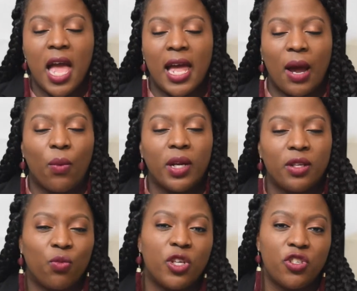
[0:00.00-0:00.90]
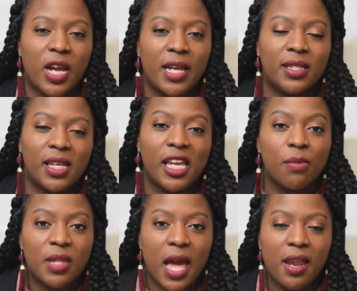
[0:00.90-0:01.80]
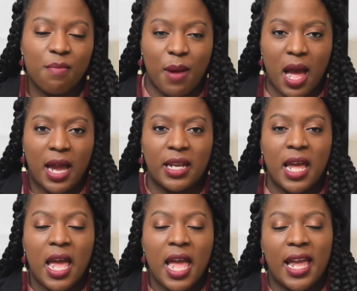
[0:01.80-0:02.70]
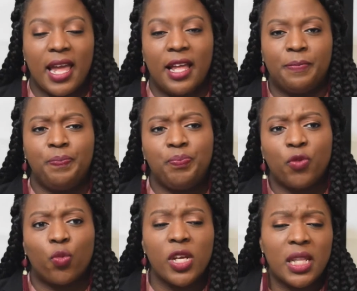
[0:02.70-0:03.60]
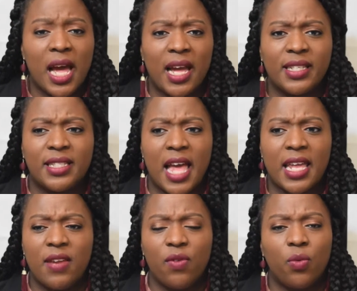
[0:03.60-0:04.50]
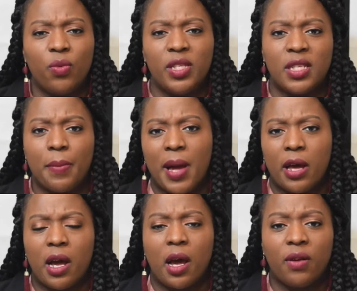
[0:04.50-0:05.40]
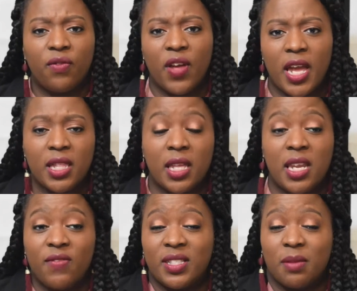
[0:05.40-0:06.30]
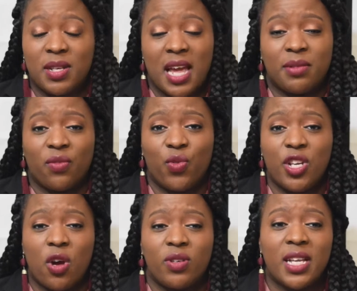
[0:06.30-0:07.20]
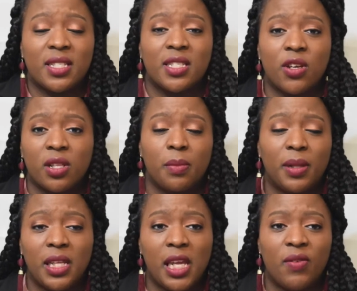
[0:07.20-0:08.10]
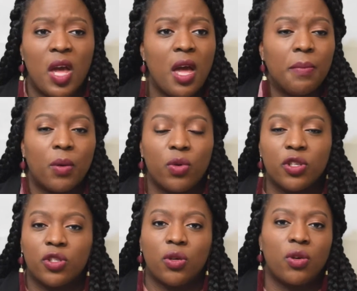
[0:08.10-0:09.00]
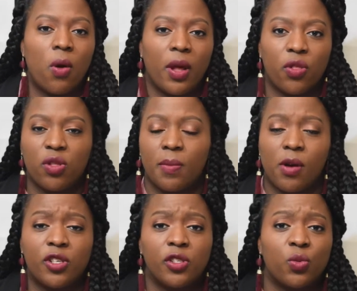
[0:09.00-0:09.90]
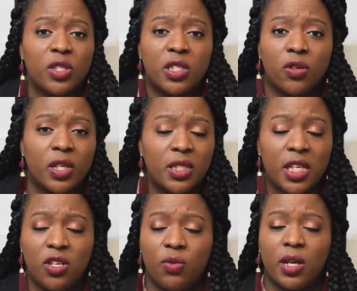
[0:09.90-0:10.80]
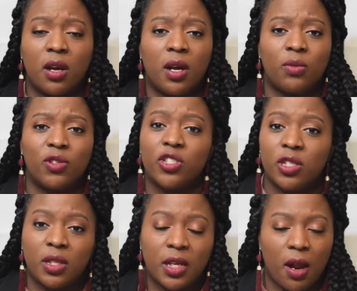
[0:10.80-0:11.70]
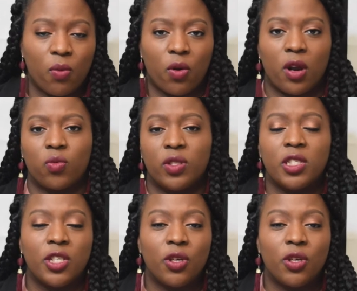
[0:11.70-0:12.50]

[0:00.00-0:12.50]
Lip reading: And I want you guys to keep that in mind and realize that even when we step out on faith, and even sometimes if we don't necessarily believe, but we're still going through the motions, we're still continuing on, we're still in our word, we're